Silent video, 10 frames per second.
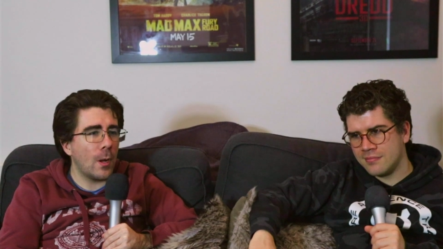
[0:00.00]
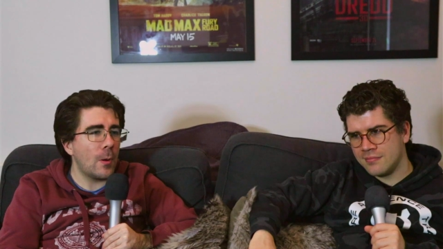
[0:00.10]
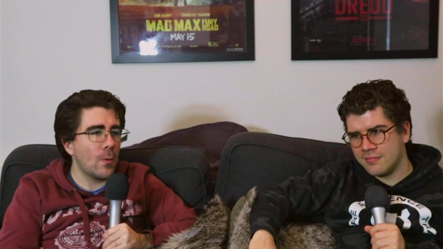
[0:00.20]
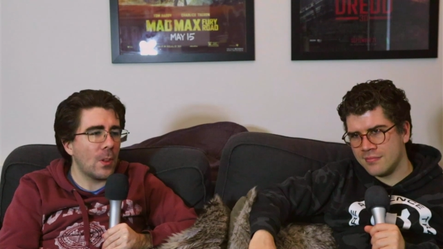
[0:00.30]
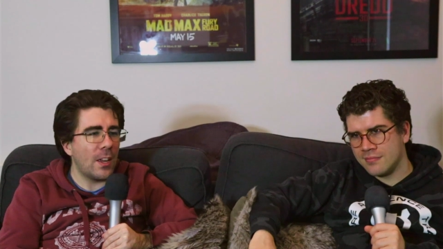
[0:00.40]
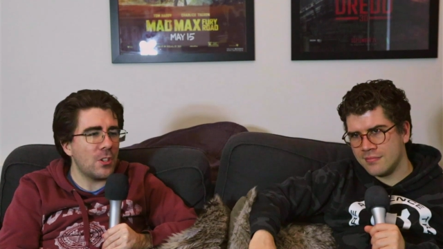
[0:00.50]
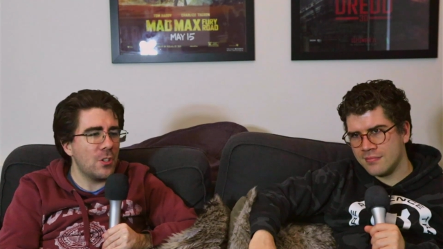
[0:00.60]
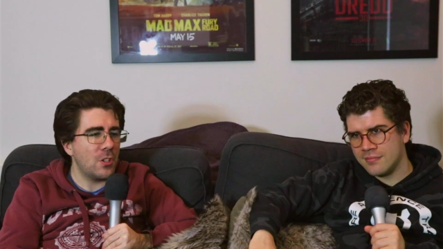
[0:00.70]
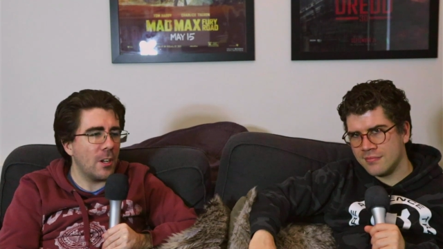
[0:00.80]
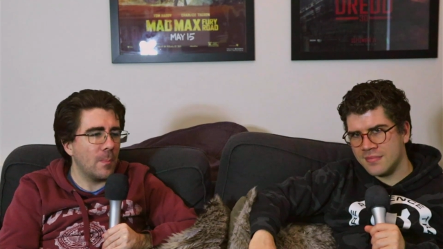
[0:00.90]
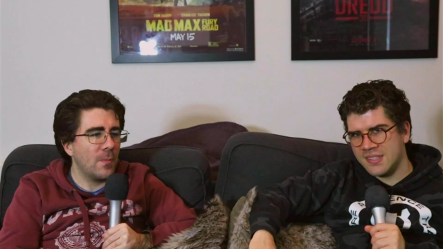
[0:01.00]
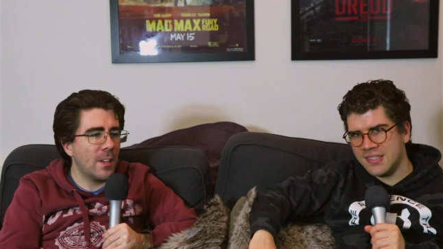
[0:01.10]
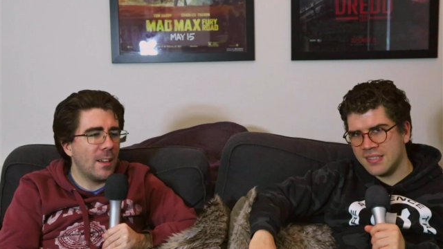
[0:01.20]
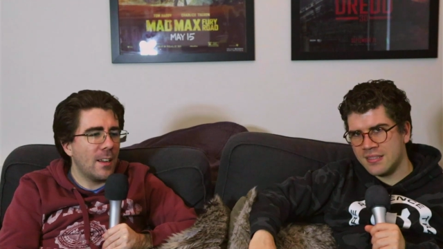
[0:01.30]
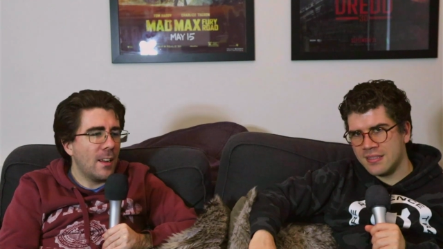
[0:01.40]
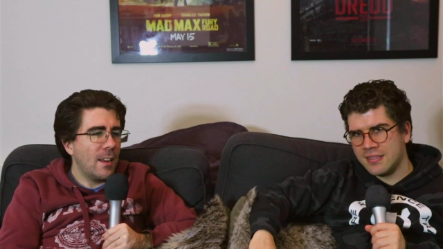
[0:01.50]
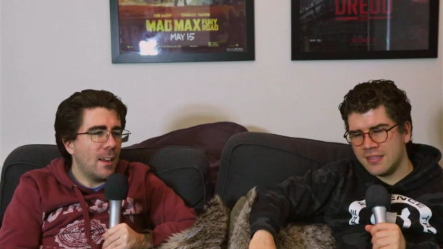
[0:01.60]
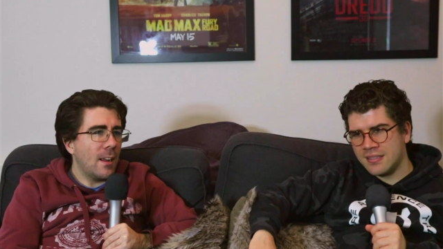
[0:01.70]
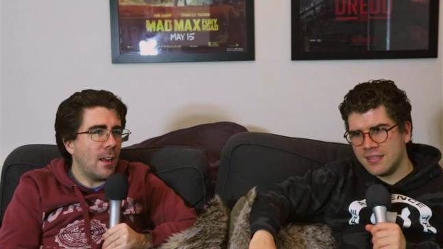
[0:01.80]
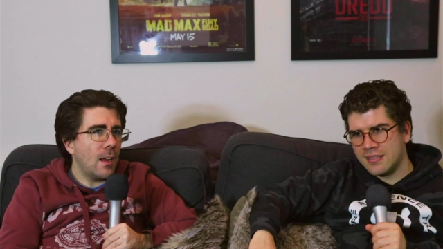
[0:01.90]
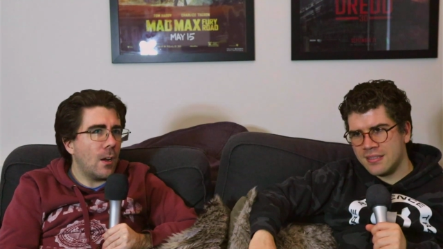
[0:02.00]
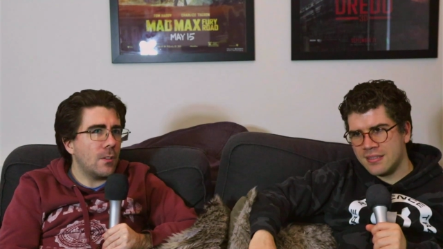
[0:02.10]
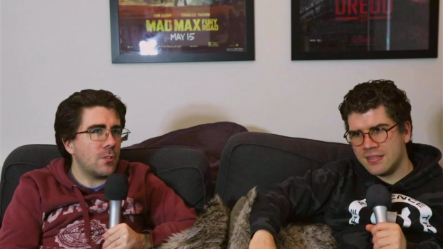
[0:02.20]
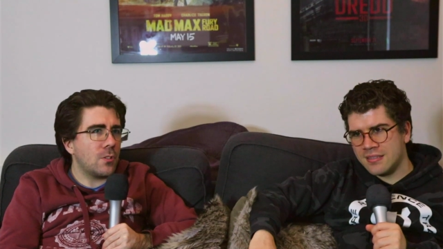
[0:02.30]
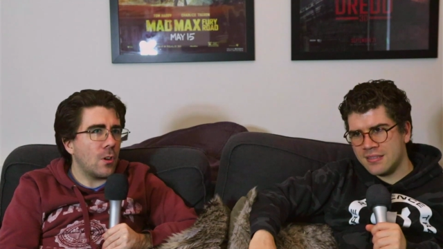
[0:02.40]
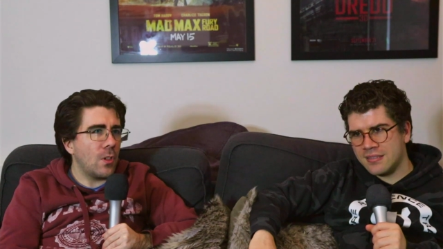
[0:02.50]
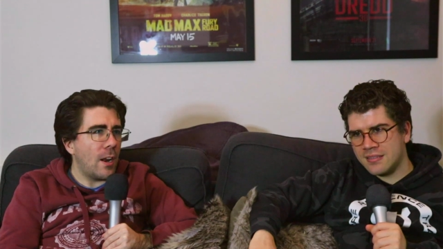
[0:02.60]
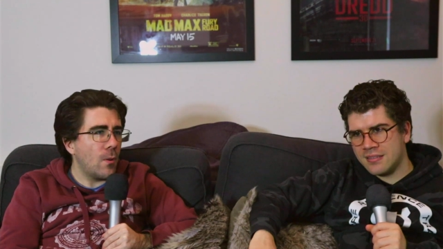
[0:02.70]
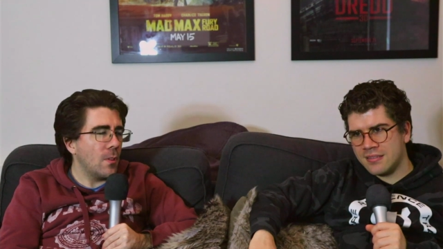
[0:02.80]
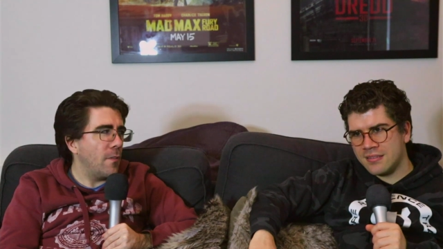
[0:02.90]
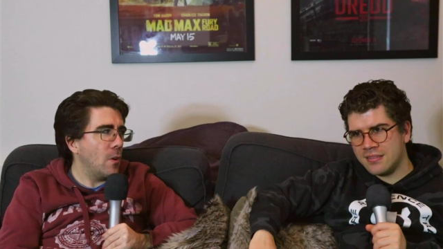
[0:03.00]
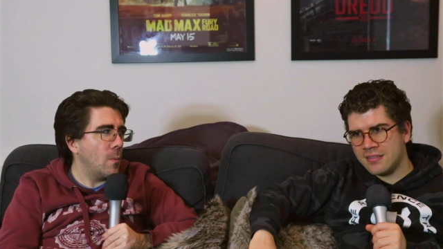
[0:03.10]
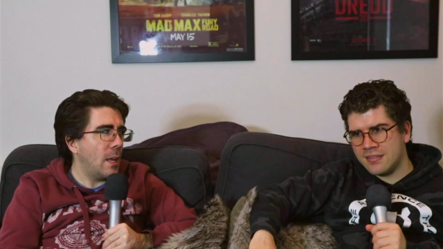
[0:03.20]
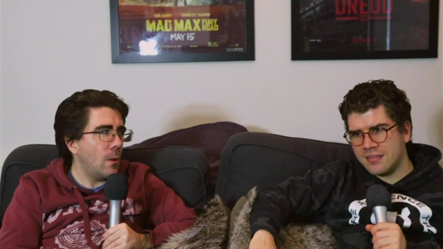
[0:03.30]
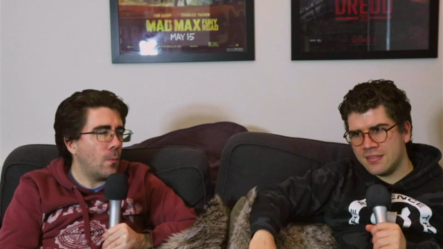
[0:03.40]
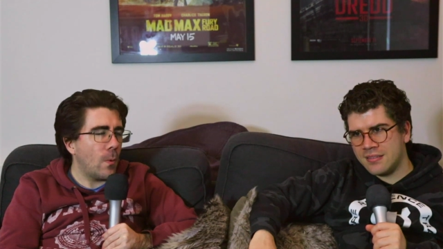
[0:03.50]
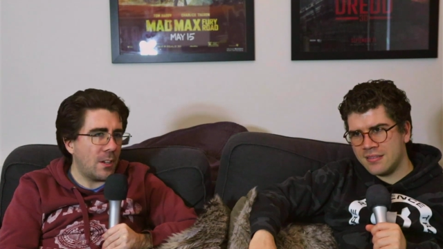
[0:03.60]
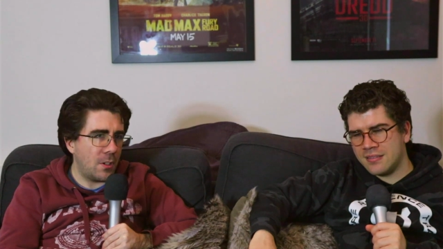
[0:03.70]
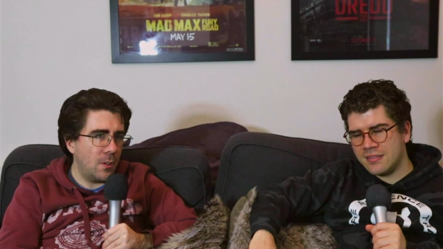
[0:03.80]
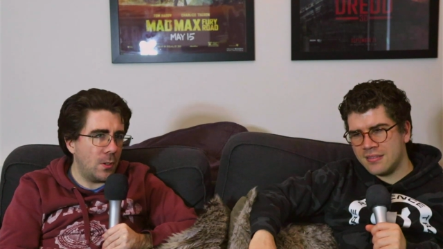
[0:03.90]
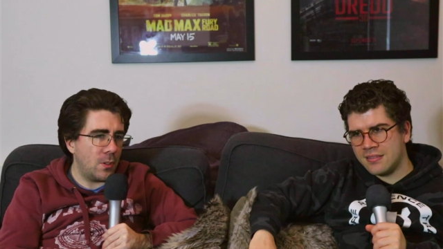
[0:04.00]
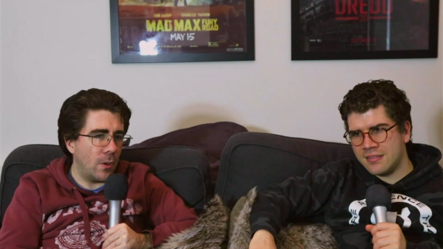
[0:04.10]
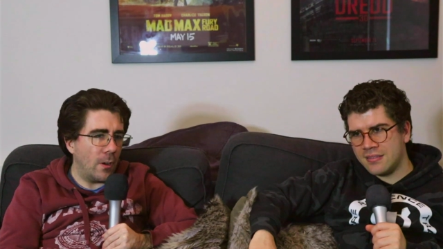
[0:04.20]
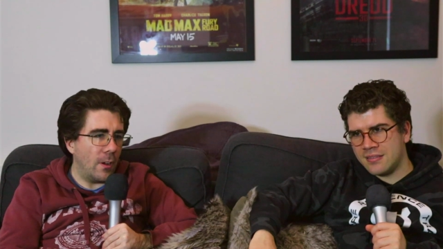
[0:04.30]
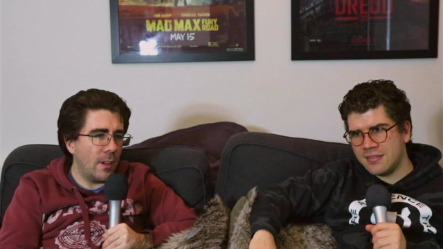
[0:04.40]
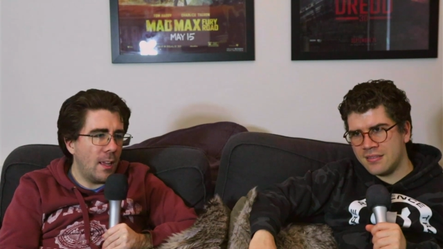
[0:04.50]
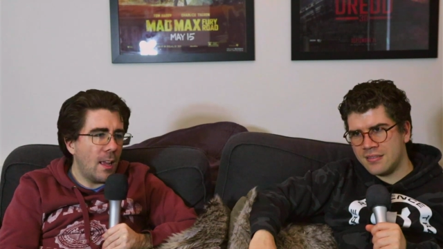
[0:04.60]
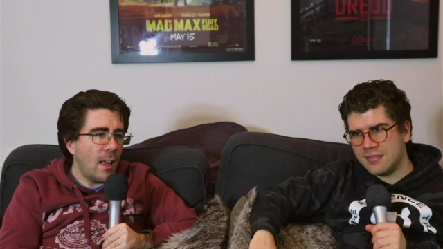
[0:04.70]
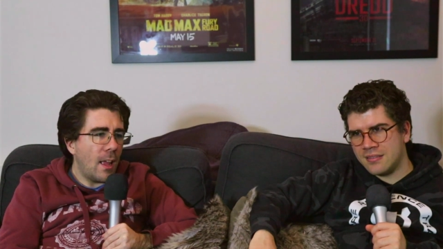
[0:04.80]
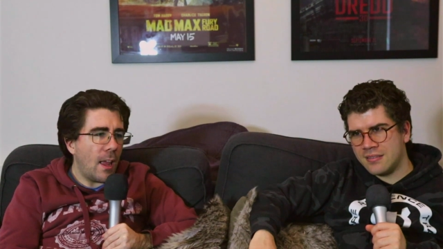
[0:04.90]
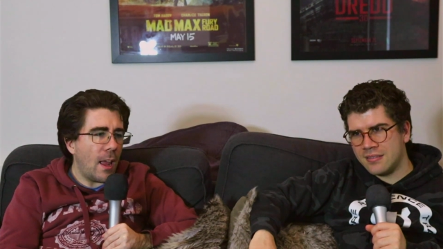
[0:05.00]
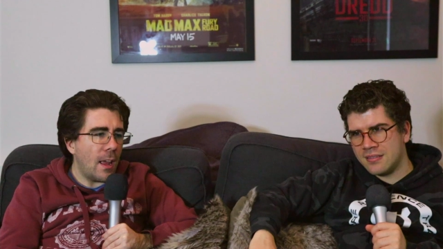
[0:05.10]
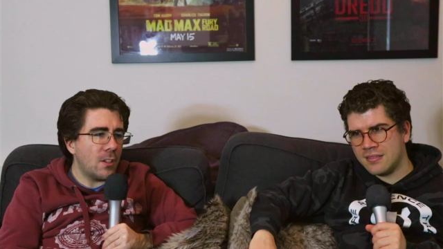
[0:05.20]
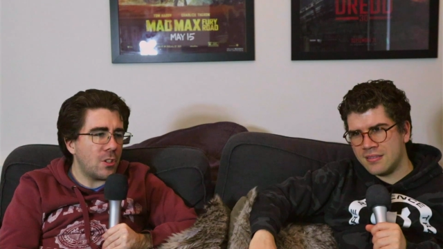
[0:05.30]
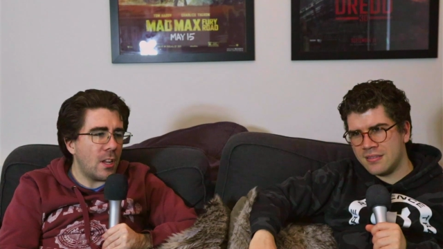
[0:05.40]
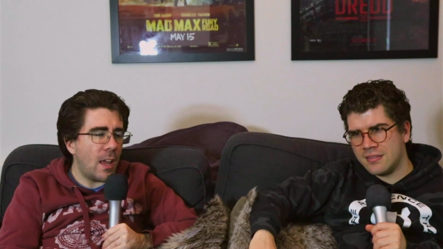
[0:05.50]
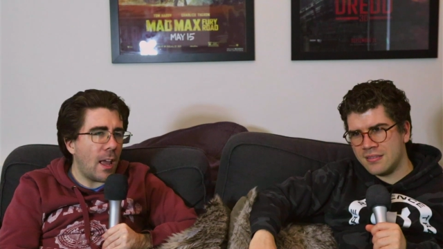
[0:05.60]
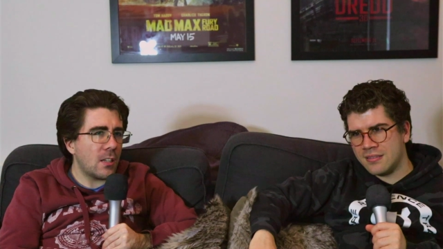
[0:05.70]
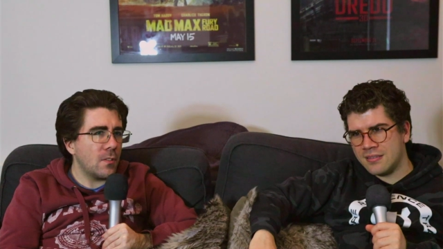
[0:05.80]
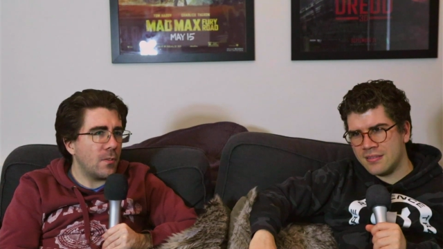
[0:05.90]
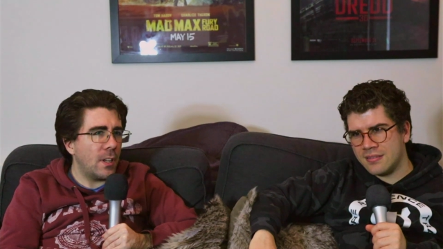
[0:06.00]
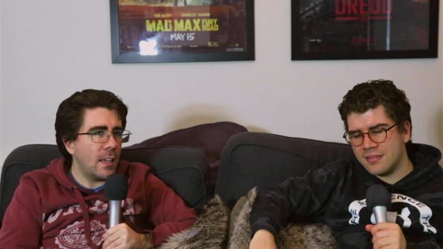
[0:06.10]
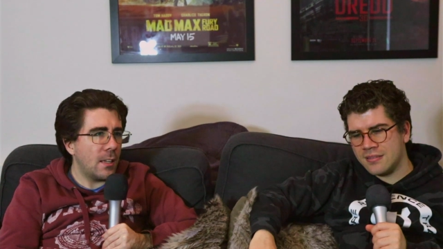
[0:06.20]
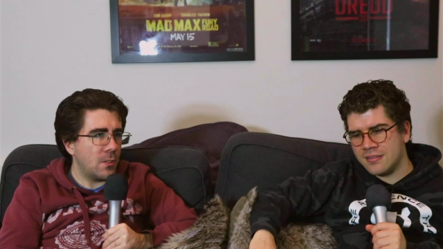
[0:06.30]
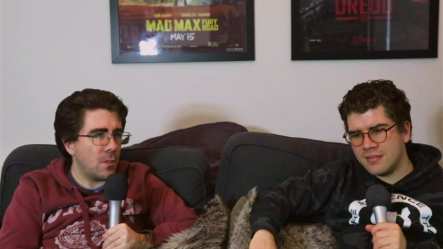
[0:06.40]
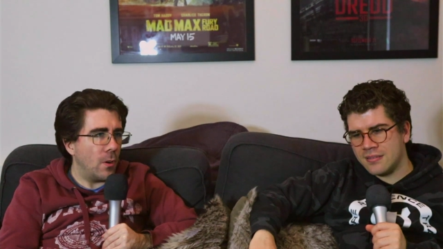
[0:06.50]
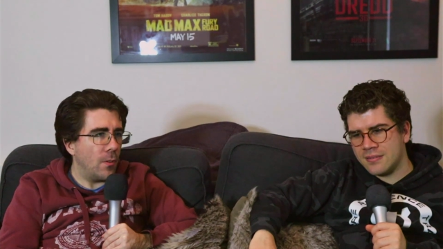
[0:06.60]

Speaker 1: relationship. So later in the film, he rescues her and she actively hits on her.